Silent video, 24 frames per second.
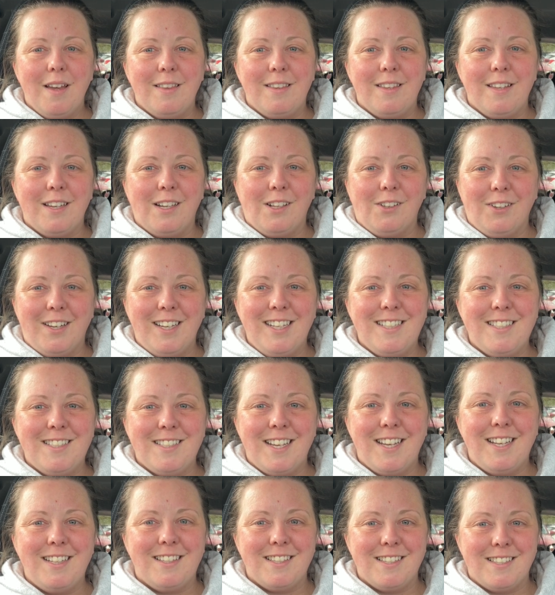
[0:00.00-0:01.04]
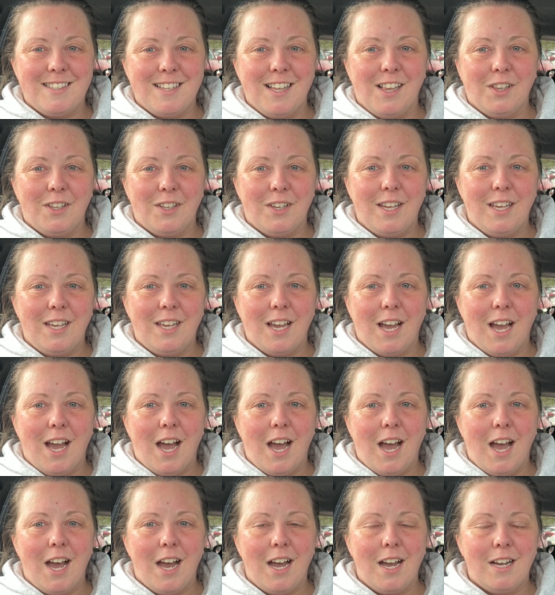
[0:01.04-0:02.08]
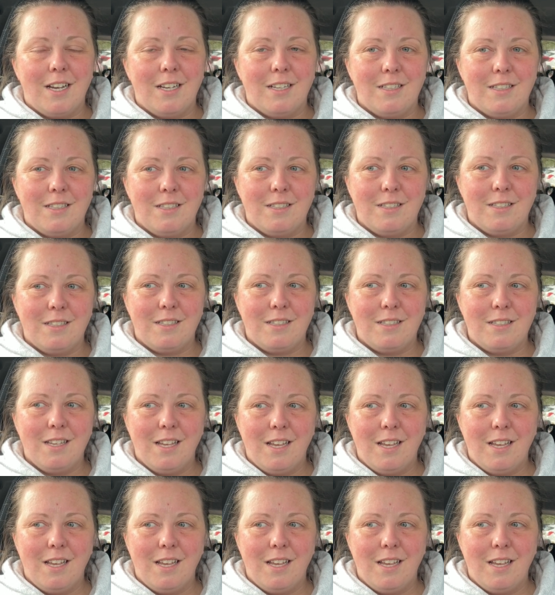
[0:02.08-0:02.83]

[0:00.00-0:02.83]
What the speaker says: the Clydeside Distillery and